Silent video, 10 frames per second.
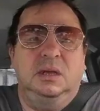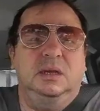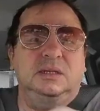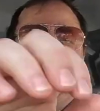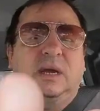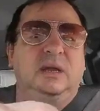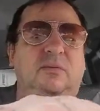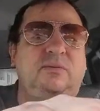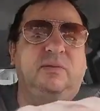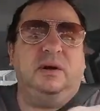It's kind
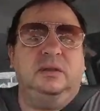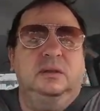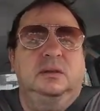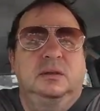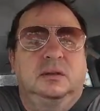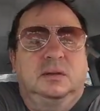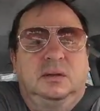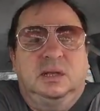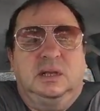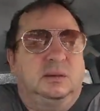of fun,
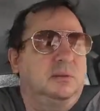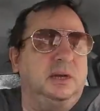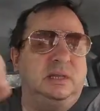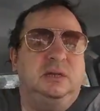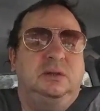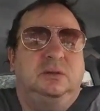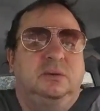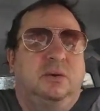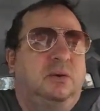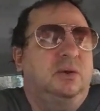but I need to
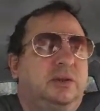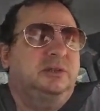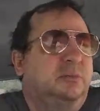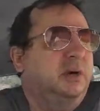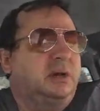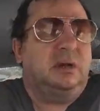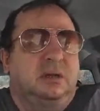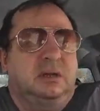hold this better, I